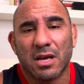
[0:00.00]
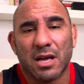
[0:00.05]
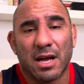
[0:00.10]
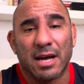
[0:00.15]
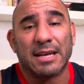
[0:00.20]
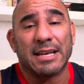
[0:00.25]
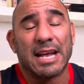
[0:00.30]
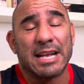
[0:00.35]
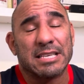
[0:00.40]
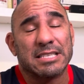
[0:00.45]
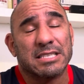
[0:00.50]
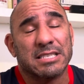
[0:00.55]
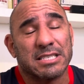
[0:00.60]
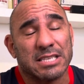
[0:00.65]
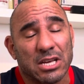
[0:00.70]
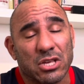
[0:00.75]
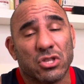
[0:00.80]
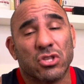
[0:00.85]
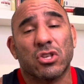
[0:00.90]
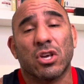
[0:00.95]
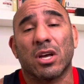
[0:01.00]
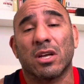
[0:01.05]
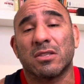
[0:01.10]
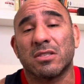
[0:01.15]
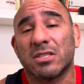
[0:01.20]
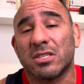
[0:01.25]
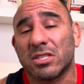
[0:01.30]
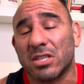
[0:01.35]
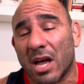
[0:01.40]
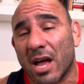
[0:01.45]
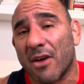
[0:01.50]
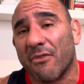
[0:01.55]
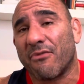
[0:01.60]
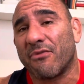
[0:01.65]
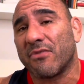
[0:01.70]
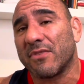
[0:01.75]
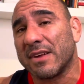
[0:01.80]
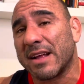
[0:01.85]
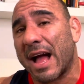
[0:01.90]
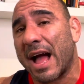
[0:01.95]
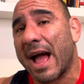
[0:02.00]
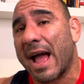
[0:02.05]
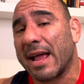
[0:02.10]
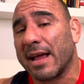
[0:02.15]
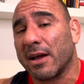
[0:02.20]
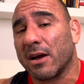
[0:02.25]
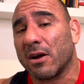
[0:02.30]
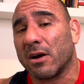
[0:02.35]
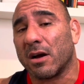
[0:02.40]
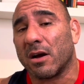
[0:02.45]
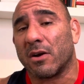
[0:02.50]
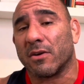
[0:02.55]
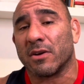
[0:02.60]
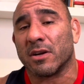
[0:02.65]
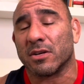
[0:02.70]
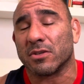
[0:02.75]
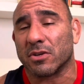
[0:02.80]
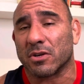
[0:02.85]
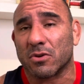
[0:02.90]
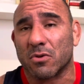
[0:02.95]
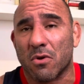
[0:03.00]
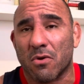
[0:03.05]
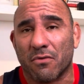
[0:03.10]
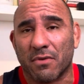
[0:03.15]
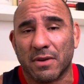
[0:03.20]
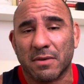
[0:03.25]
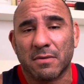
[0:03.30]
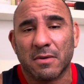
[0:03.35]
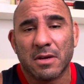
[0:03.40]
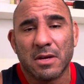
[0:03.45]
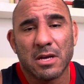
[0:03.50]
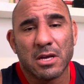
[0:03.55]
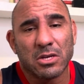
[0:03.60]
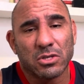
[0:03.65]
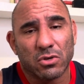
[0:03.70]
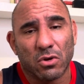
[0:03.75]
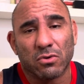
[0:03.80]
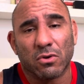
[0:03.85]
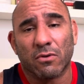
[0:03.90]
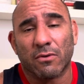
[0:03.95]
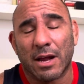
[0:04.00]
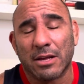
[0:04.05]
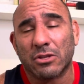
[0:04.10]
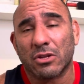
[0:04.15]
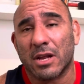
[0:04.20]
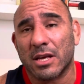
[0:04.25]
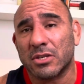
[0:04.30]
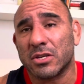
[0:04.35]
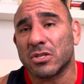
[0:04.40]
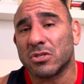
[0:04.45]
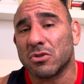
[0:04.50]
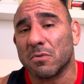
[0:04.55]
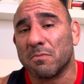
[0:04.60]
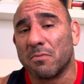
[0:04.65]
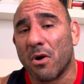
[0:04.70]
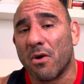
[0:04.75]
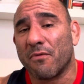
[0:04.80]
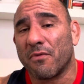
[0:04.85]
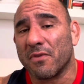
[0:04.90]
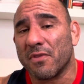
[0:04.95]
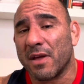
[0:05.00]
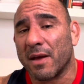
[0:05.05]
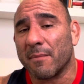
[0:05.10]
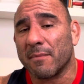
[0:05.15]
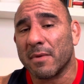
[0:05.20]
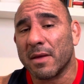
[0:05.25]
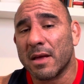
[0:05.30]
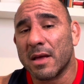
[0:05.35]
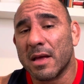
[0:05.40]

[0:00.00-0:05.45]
against such a tough guy on Hunter Colvin. So congratulations to both of them.